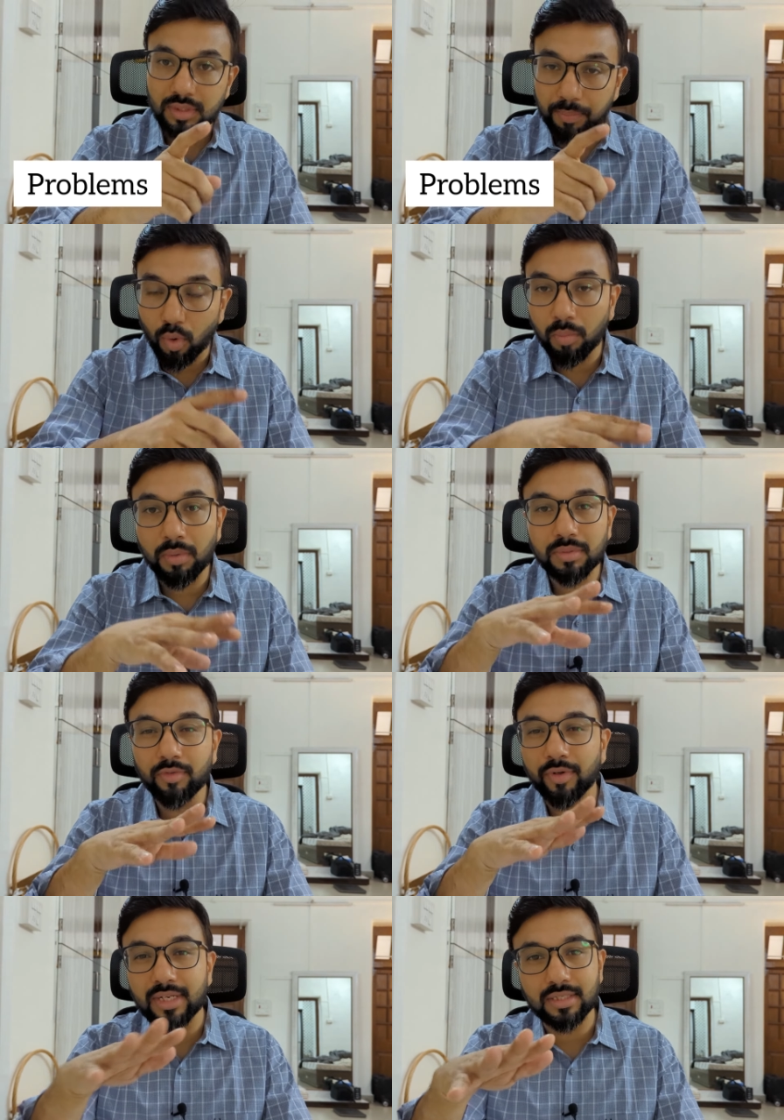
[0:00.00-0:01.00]
The problems are
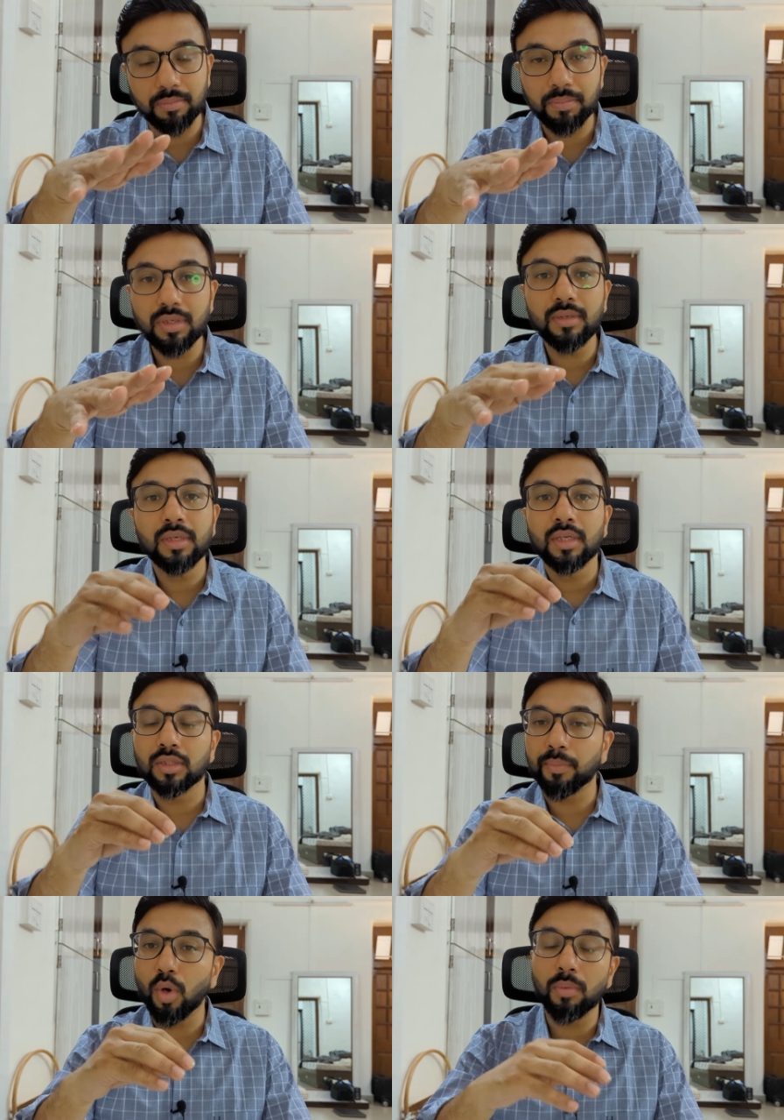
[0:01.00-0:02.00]
very simple.
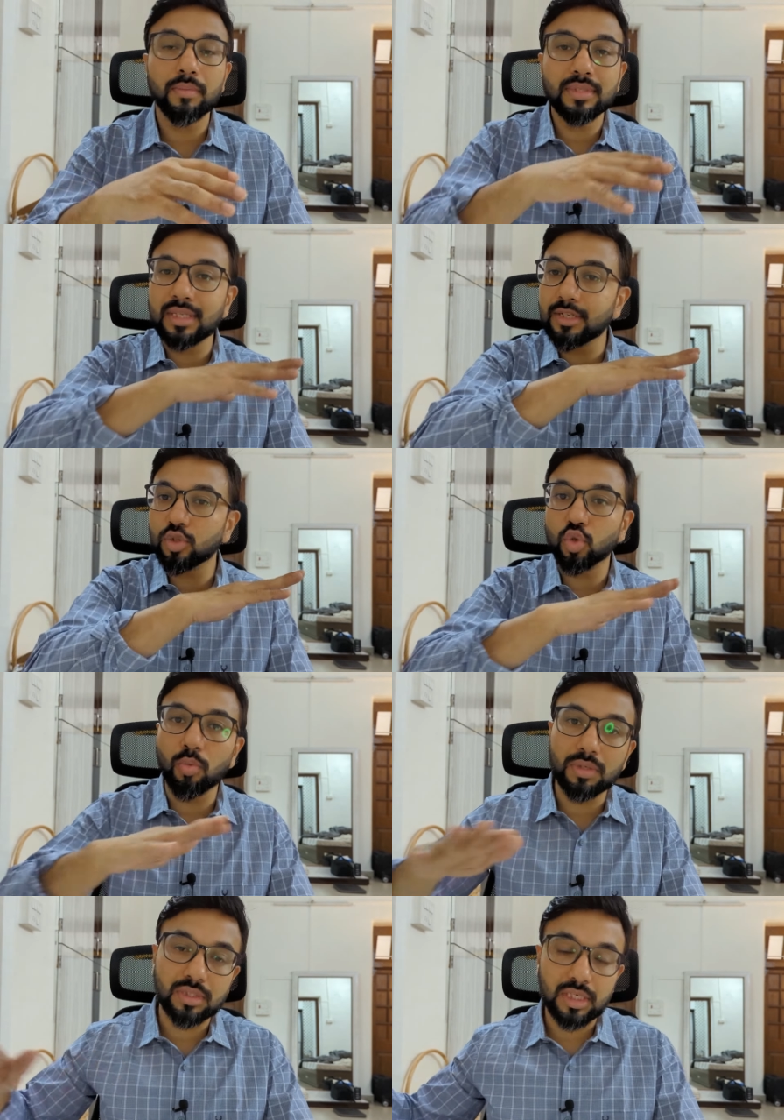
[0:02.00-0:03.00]
The problem is there is so
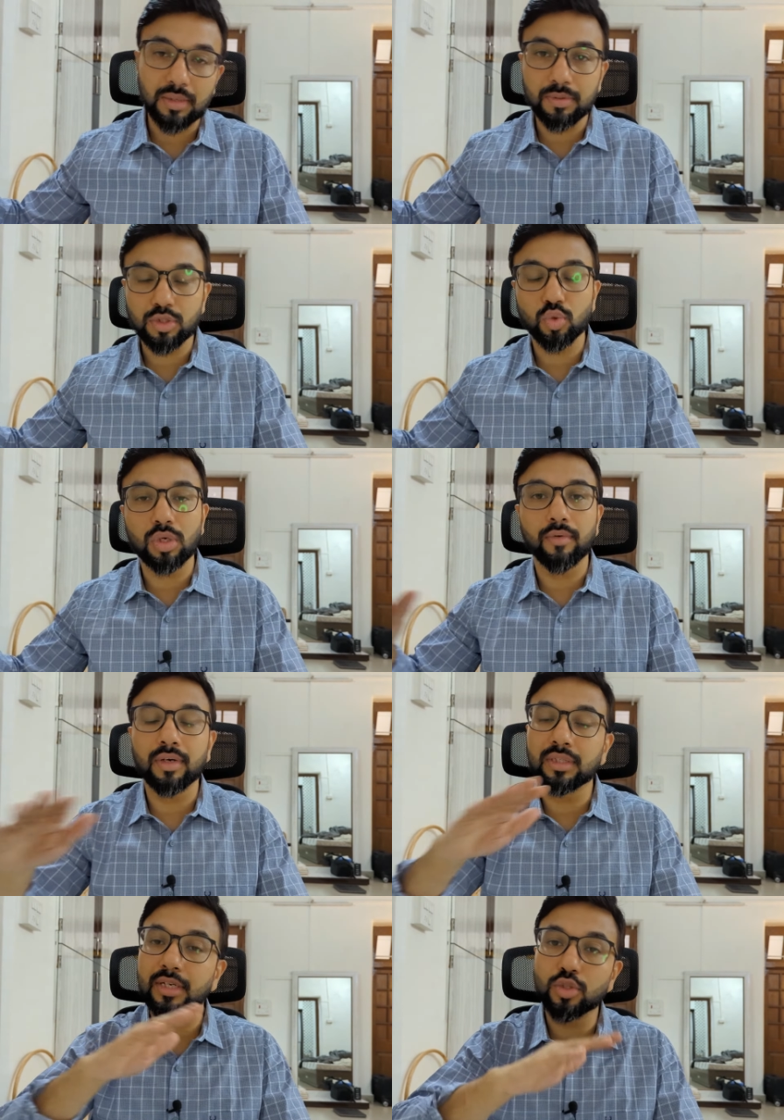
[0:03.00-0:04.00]
much syllabus to
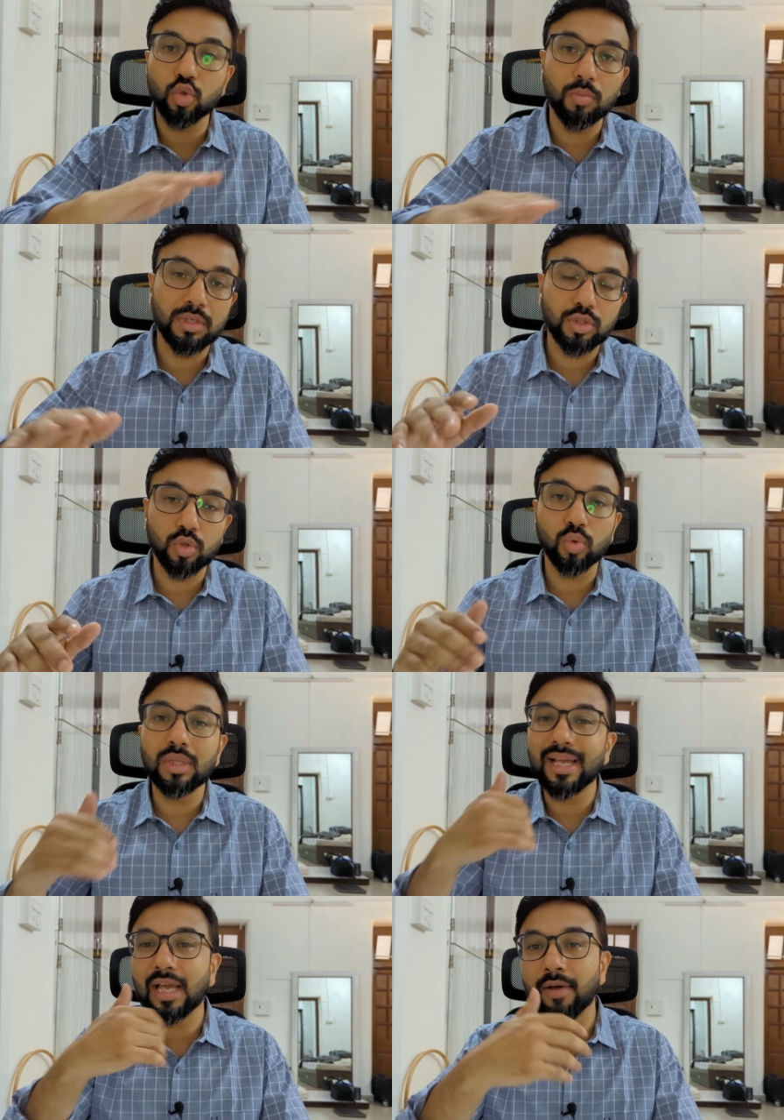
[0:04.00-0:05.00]
cover, there is so much to do,
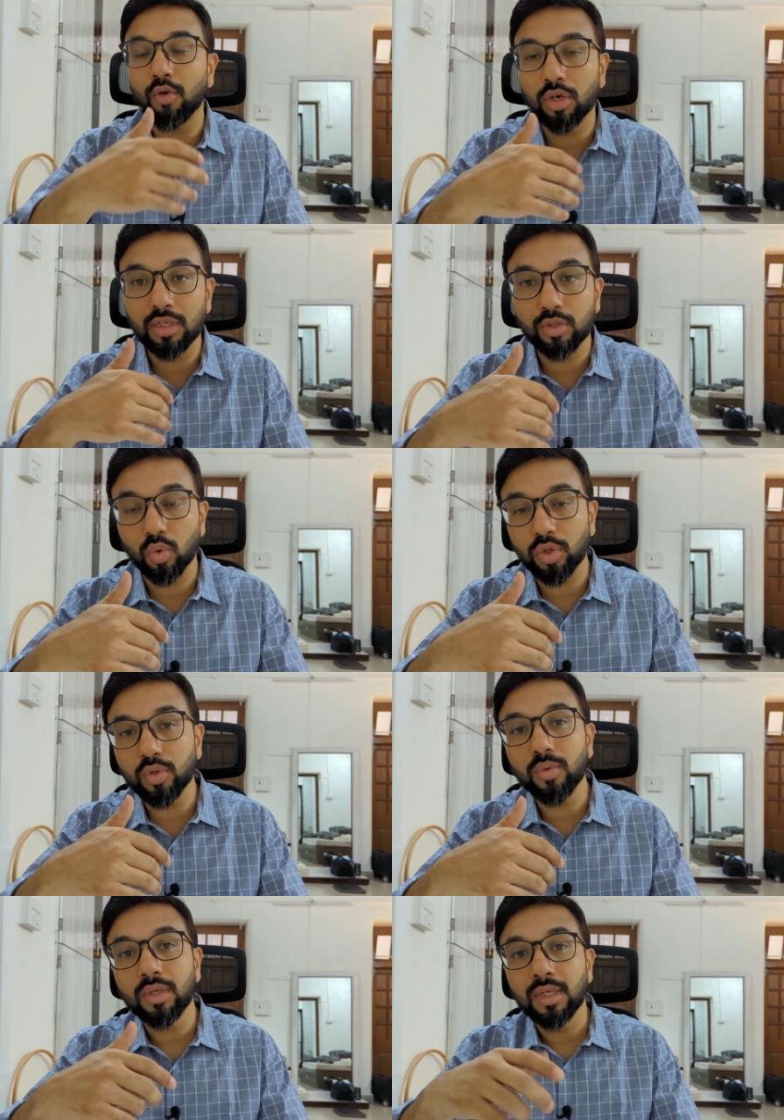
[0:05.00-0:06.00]
like I have already told
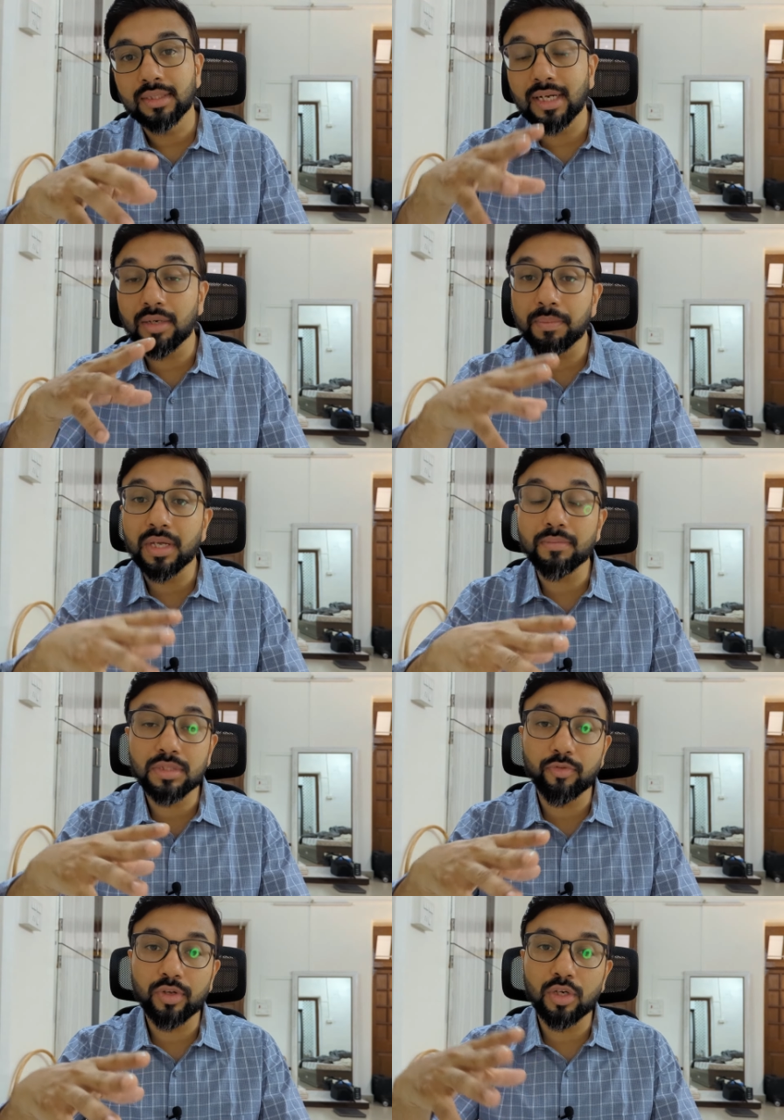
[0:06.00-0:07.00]
you, that it becomes
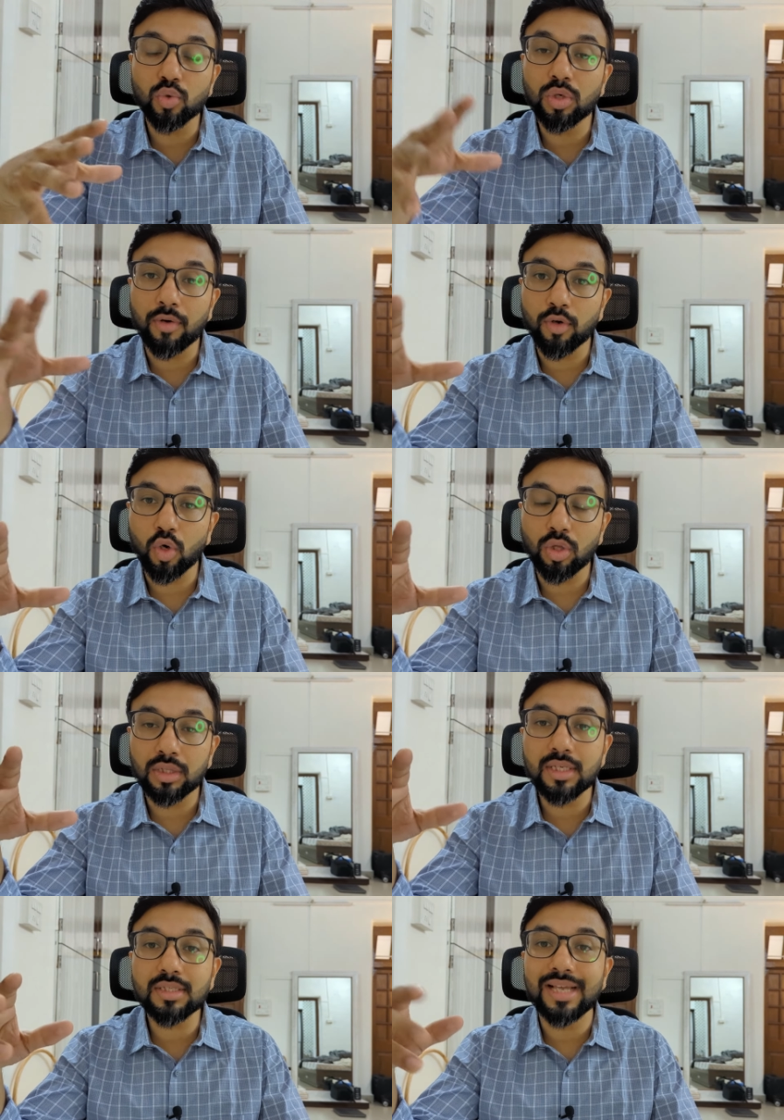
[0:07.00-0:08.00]
difficult to cover all
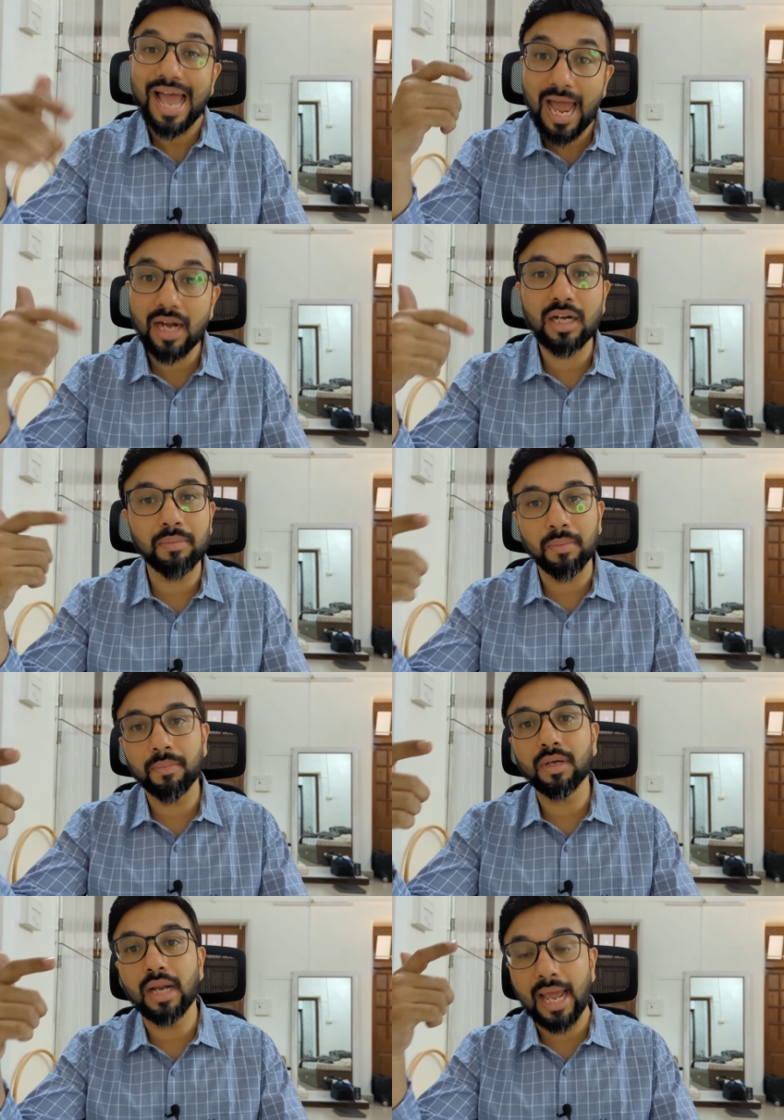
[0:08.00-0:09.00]
this and
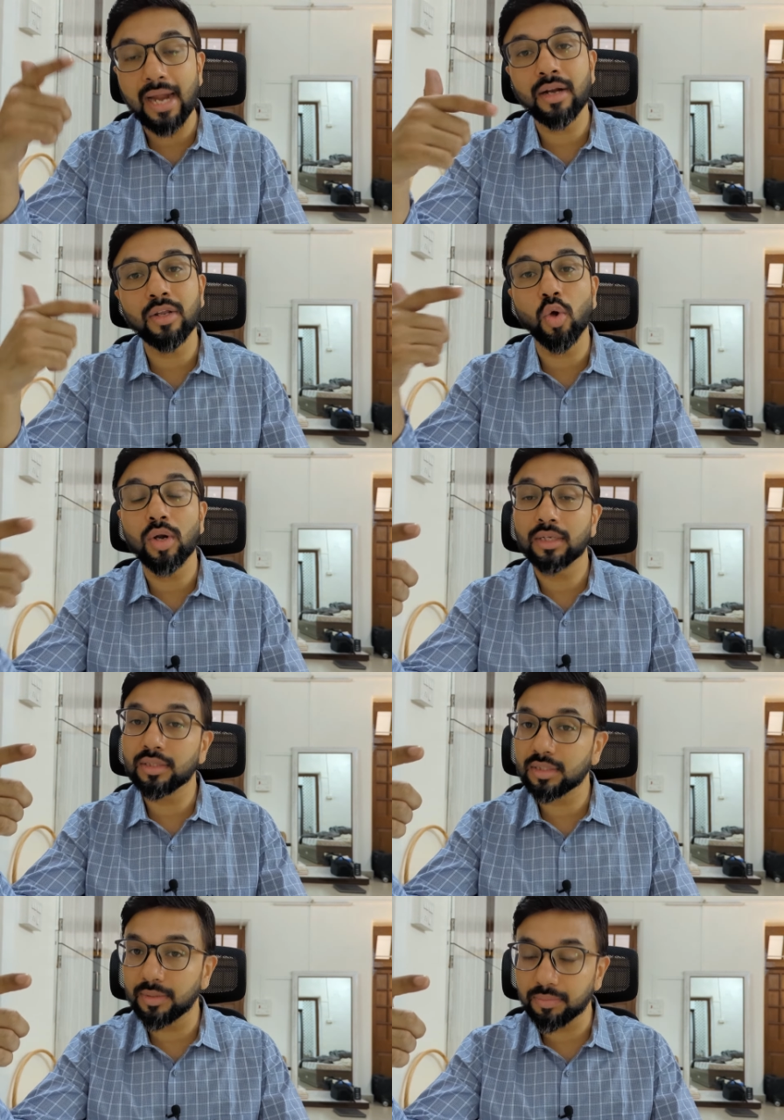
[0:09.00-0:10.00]
remember and recall at
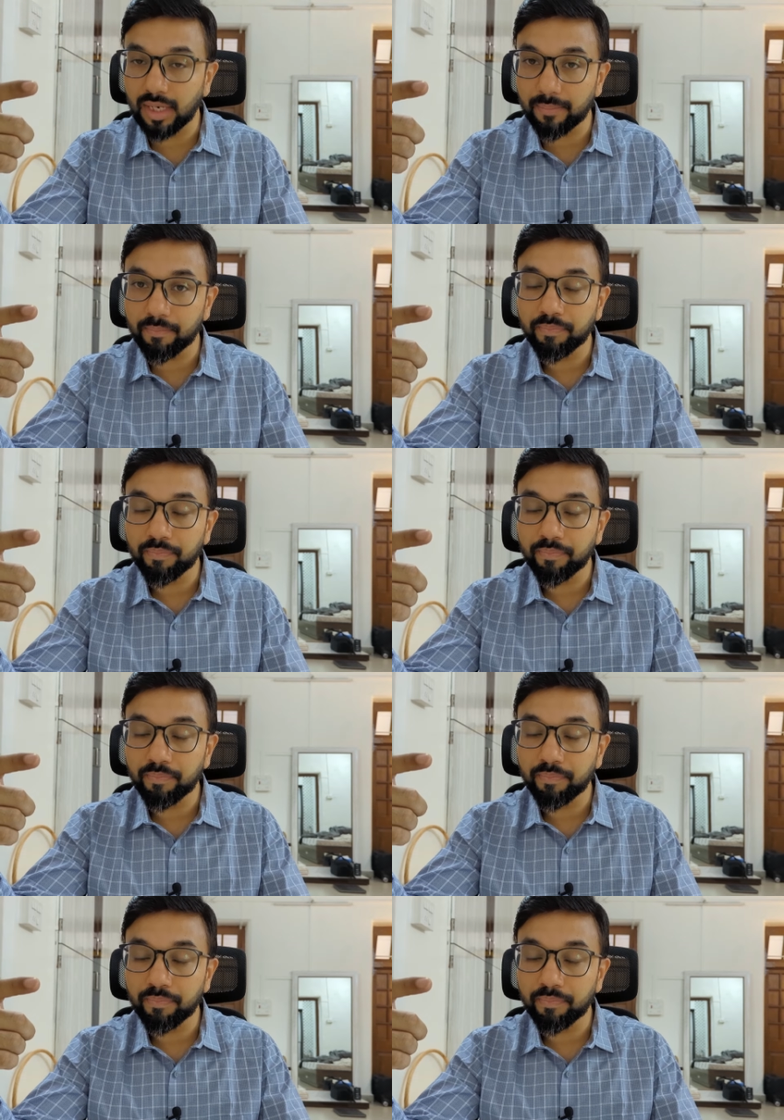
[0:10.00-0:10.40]
the same time.